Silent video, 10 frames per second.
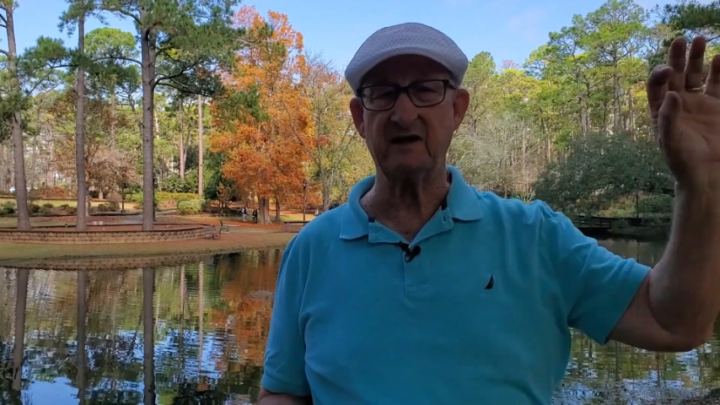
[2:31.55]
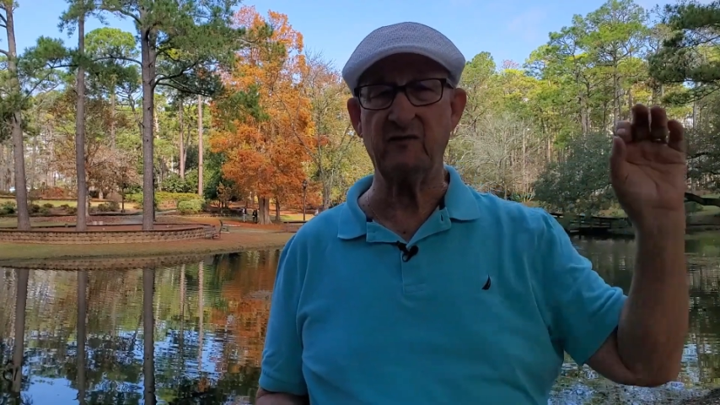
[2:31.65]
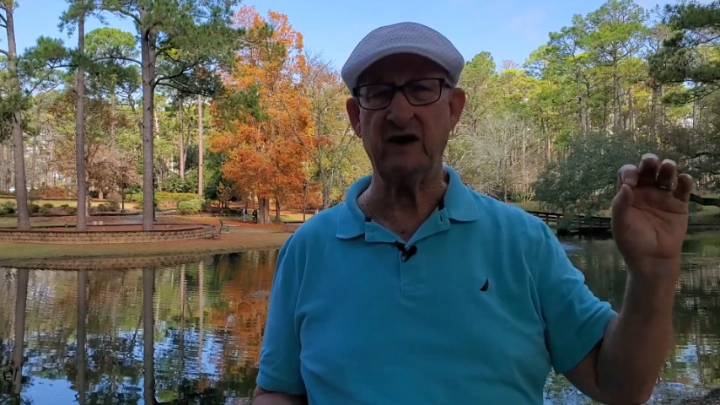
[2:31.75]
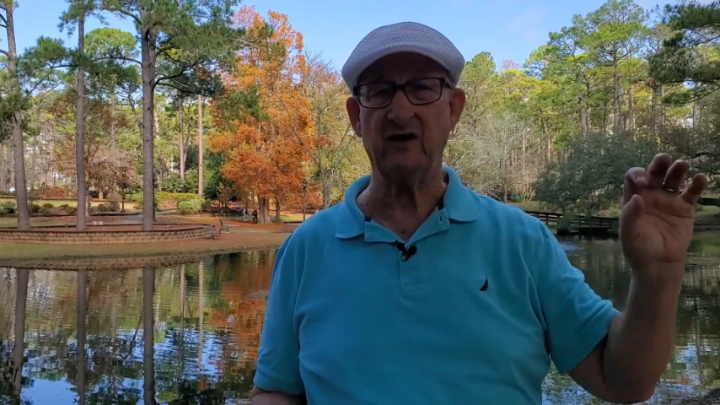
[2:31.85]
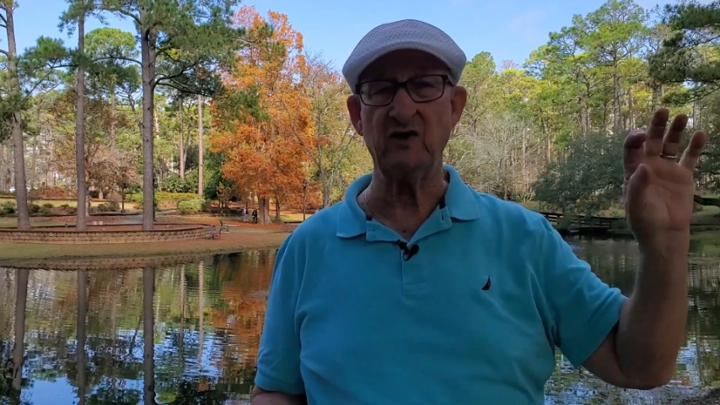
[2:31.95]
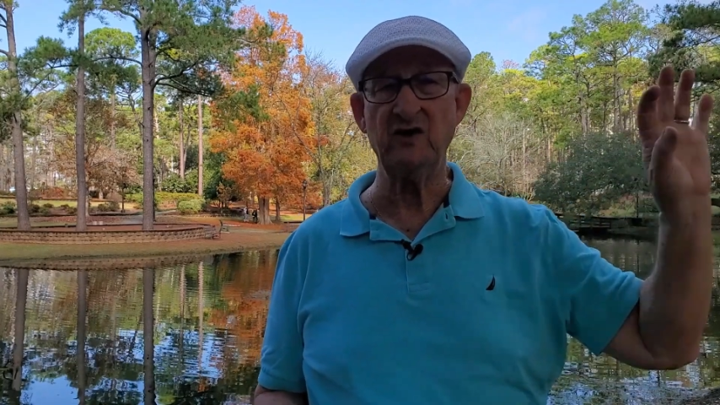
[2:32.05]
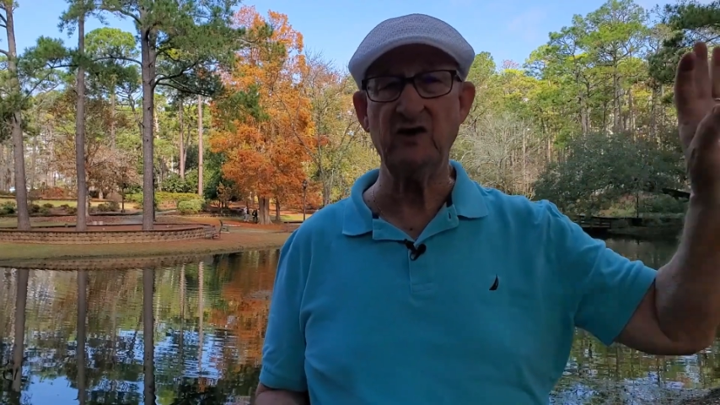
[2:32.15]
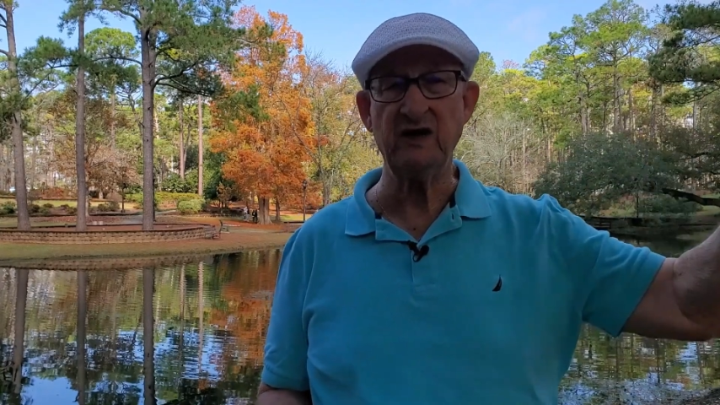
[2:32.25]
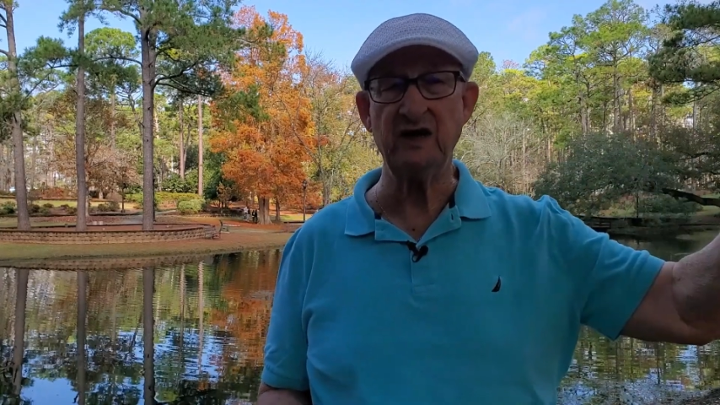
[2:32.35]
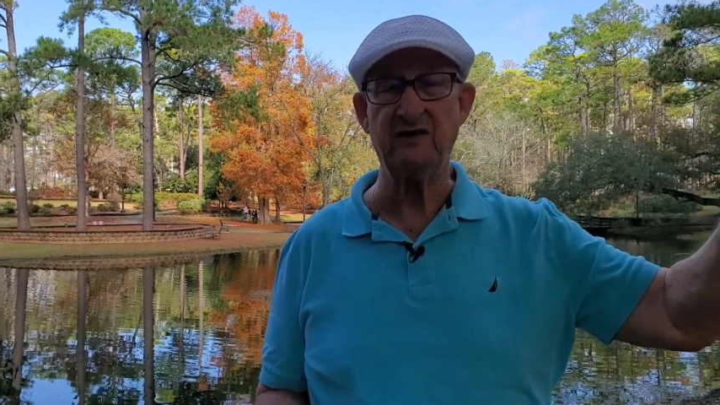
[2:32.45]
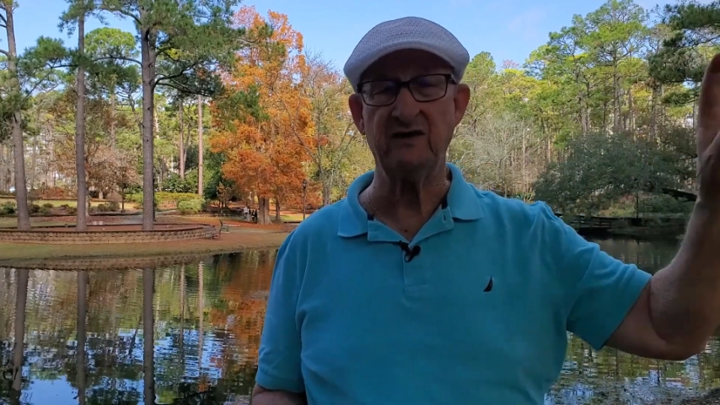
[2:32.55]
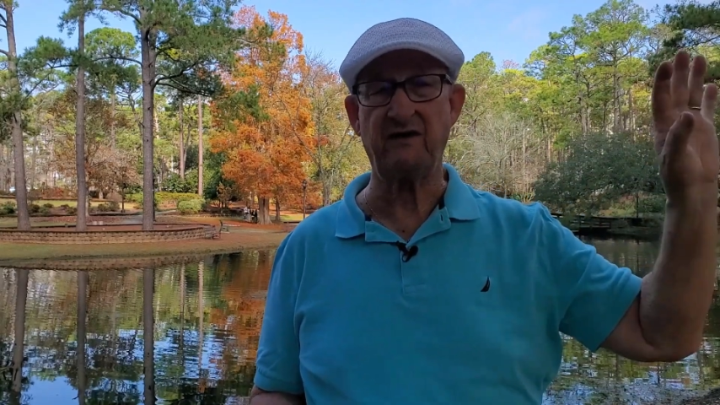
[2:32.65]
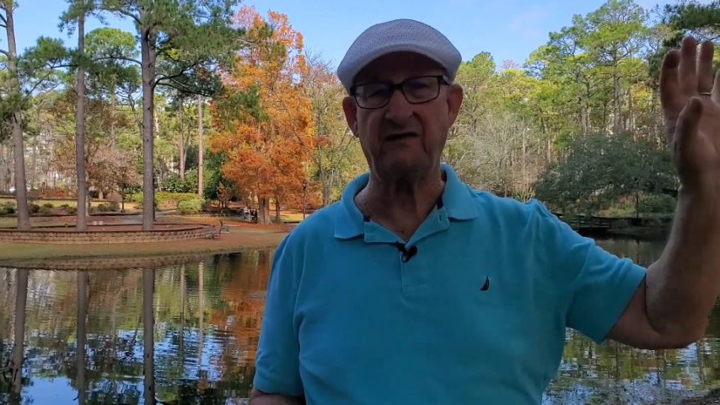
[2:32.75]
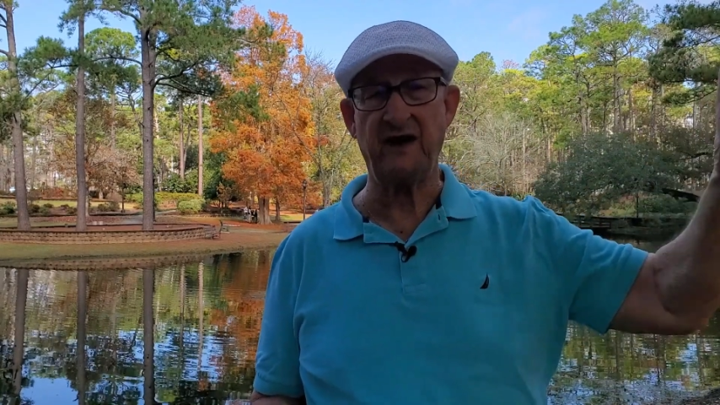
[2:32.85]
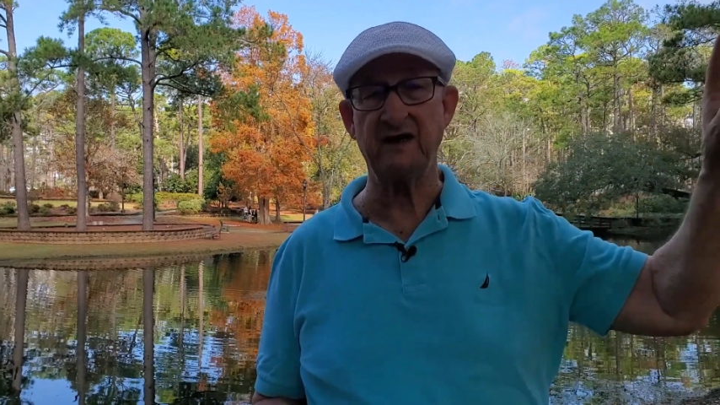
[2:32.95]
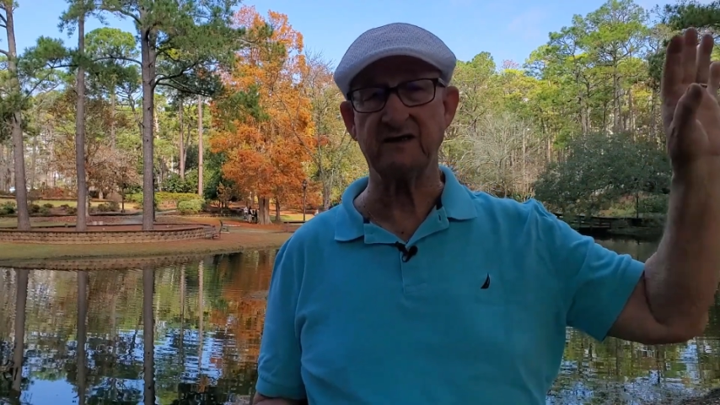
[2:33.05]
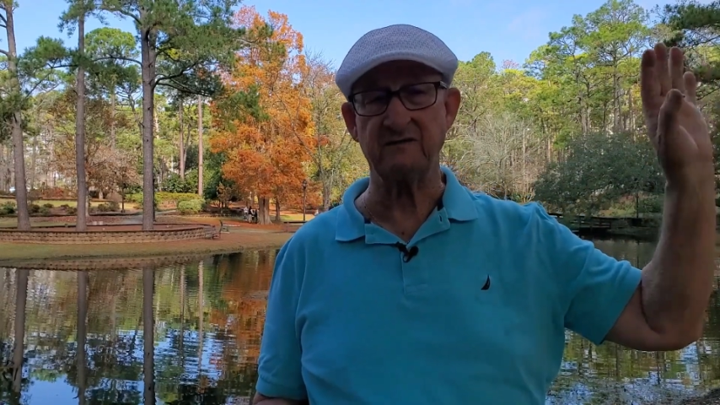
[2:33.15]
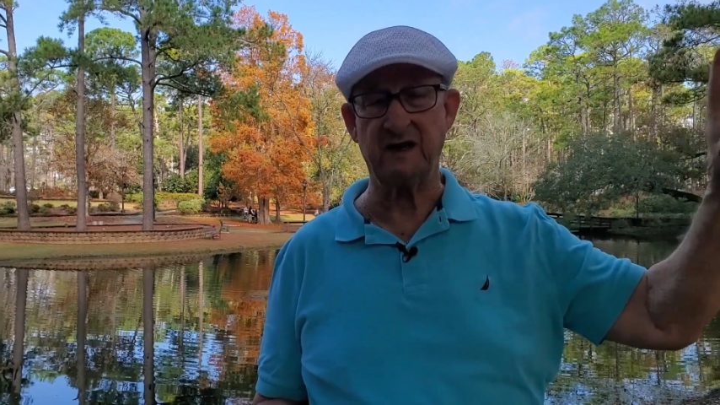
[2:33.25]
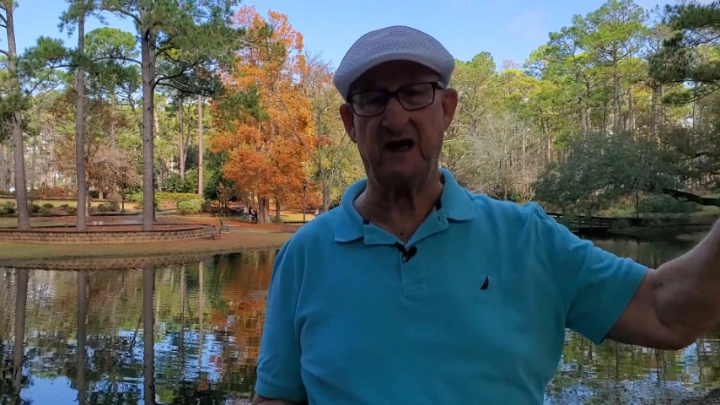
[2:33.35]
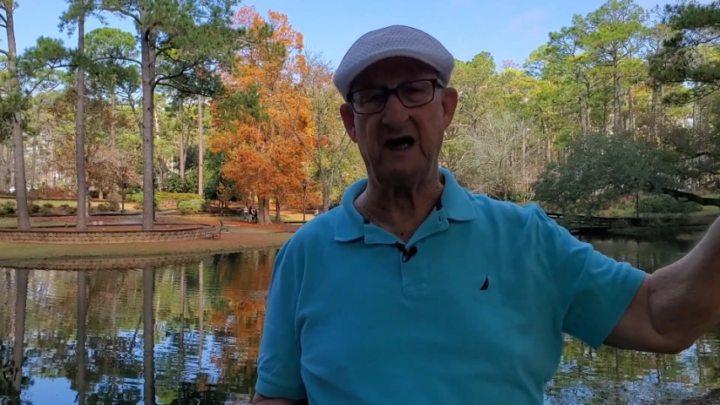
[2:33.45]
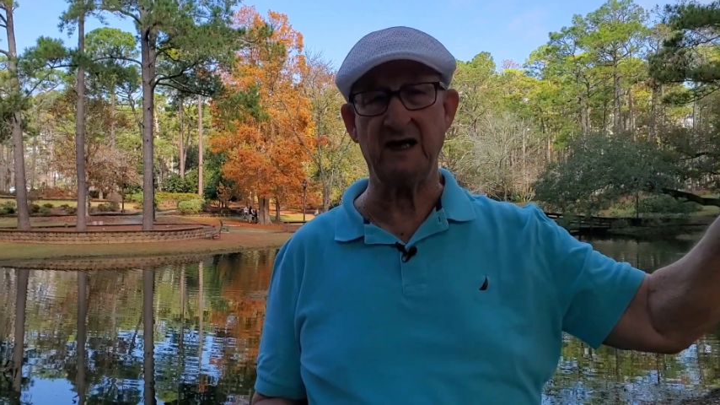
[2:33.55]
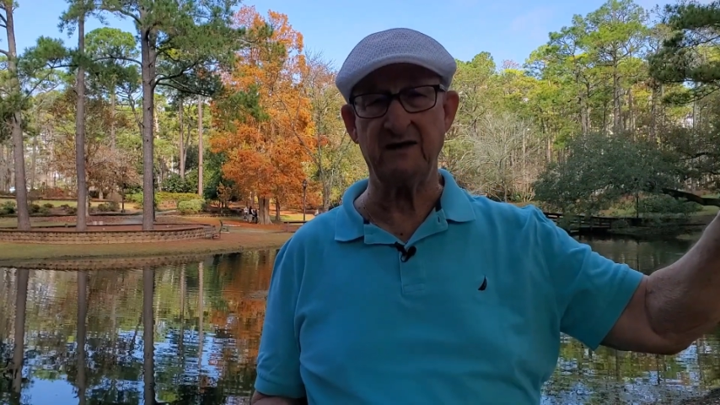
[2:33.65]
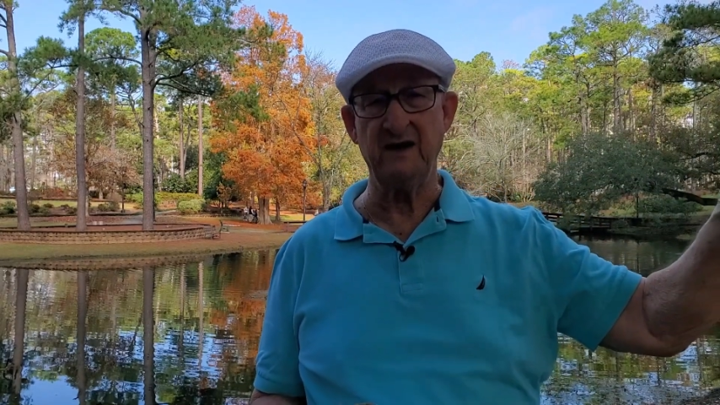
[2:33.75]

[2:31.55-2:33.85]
that we are looking to the things of God.